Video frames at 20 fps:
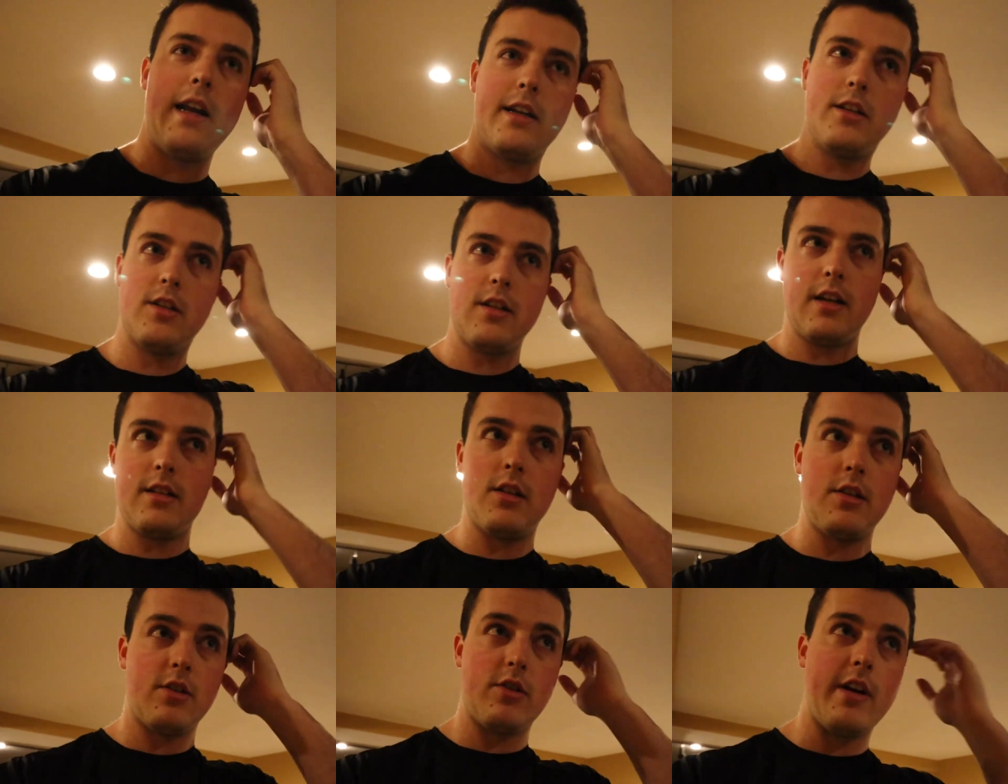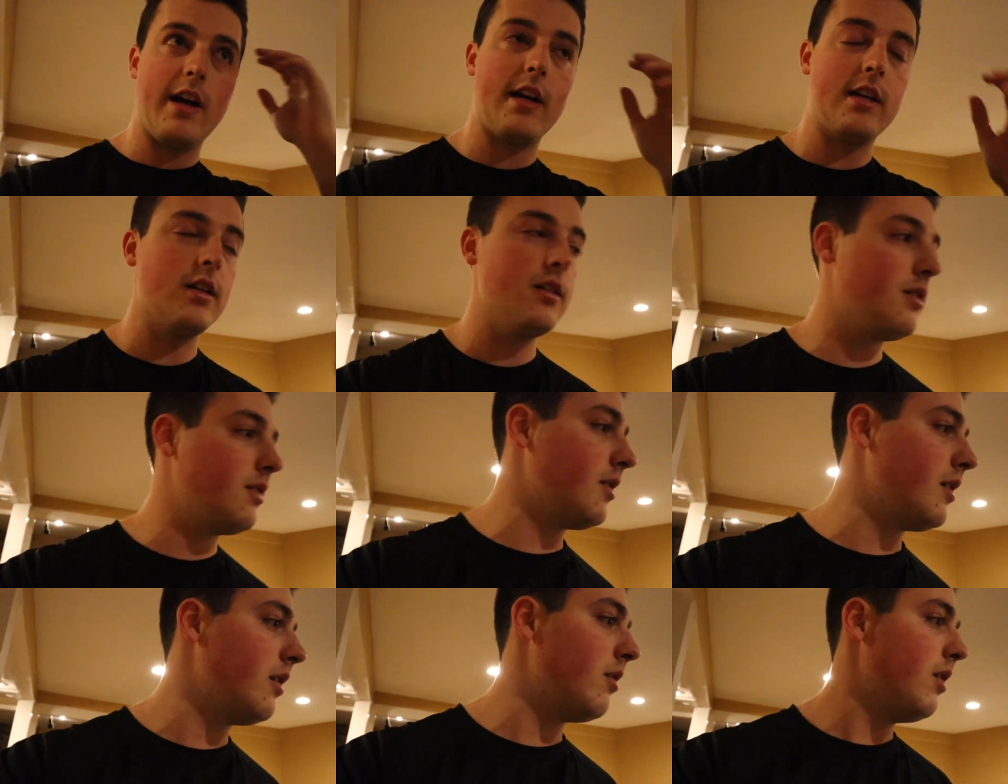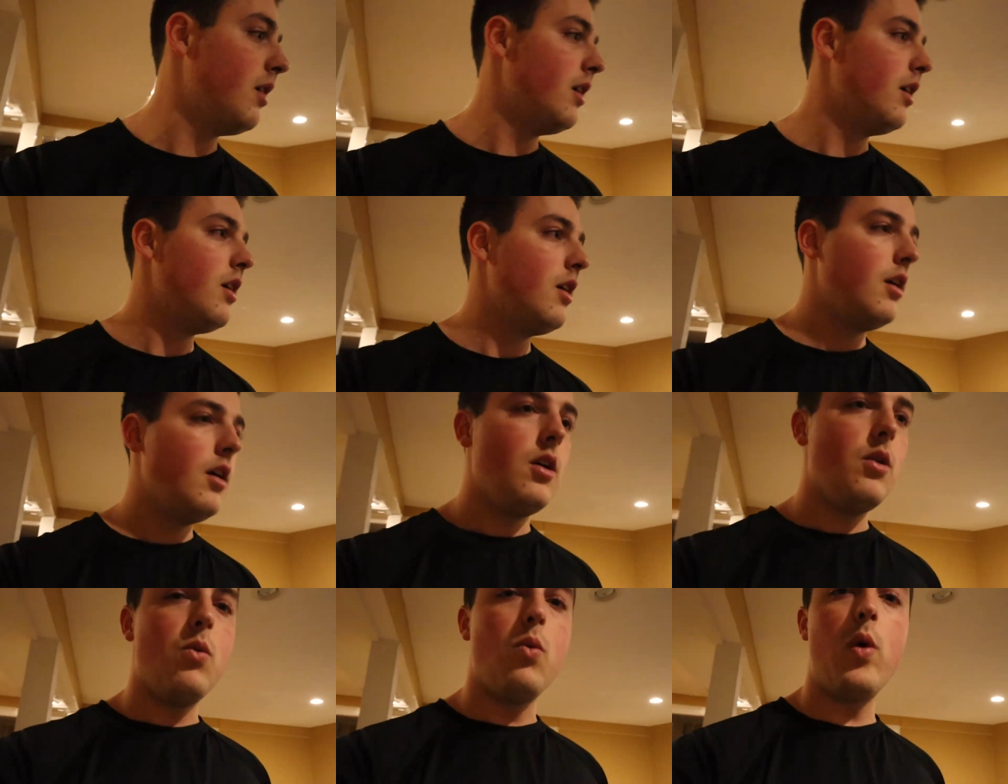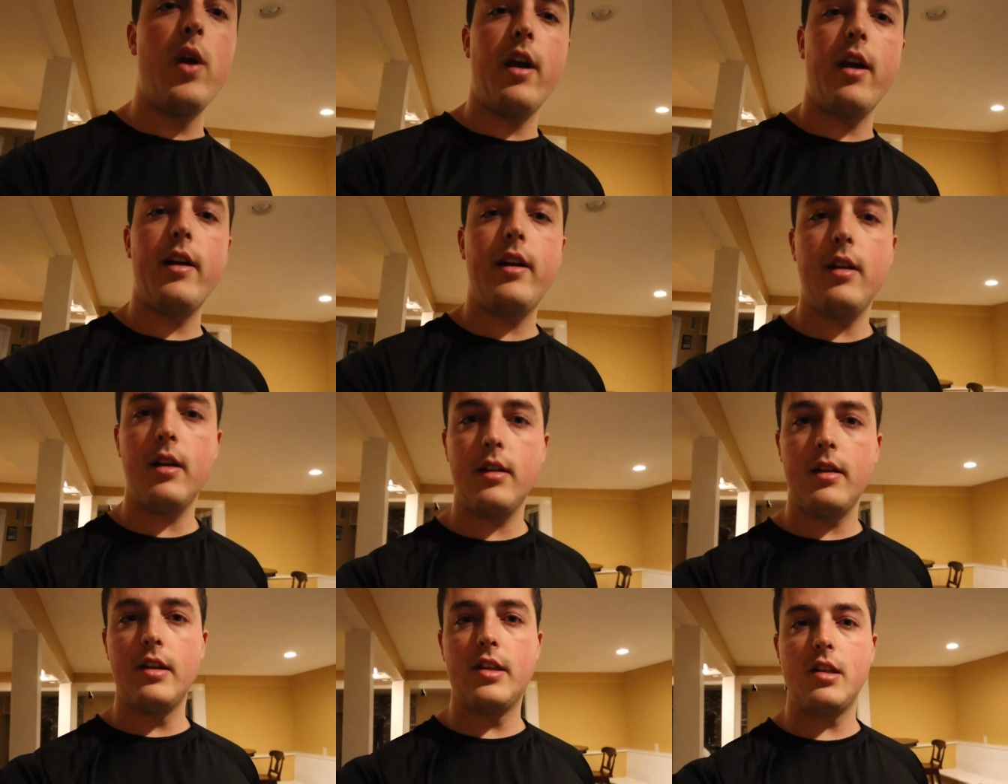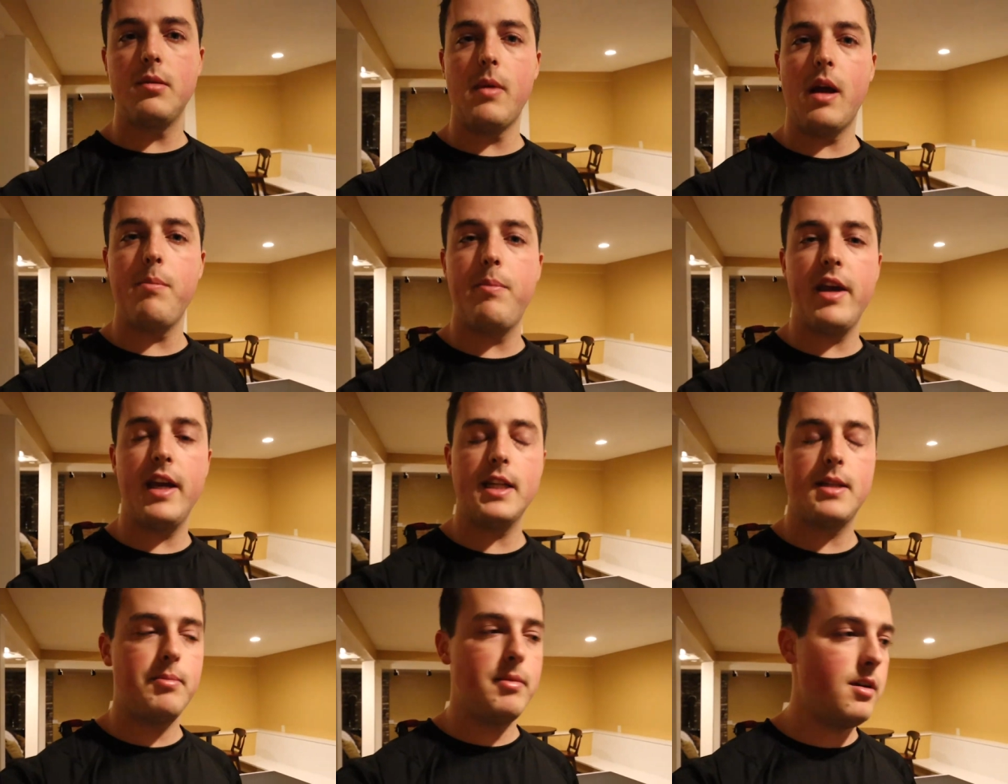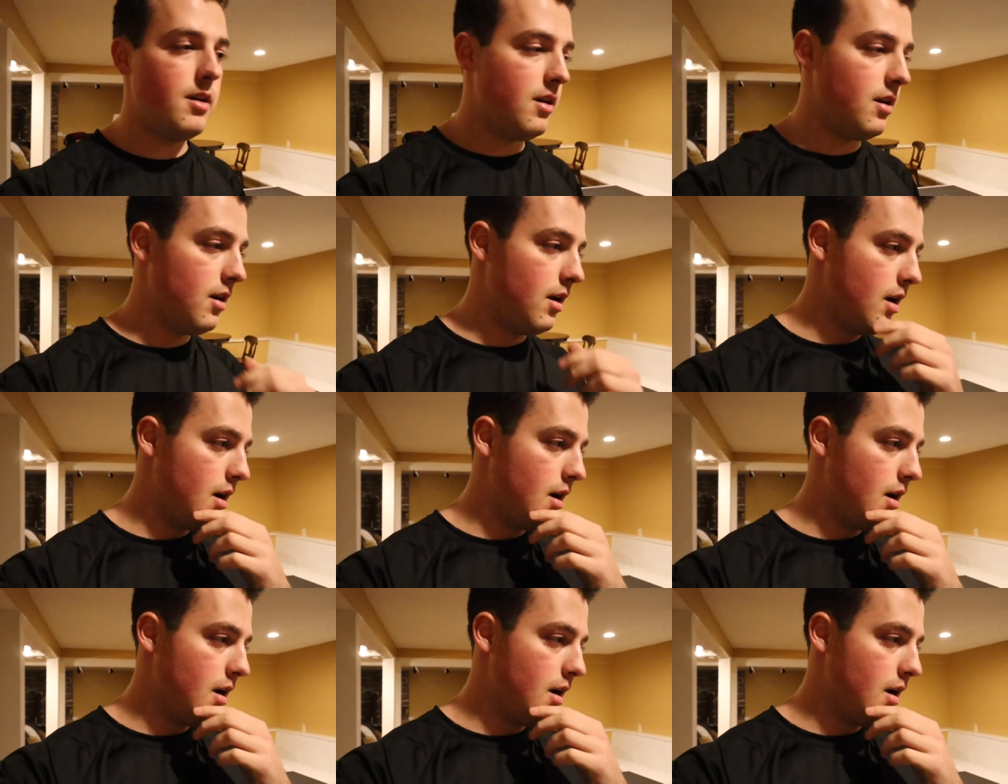I just got distracted, so weird. This is my basement.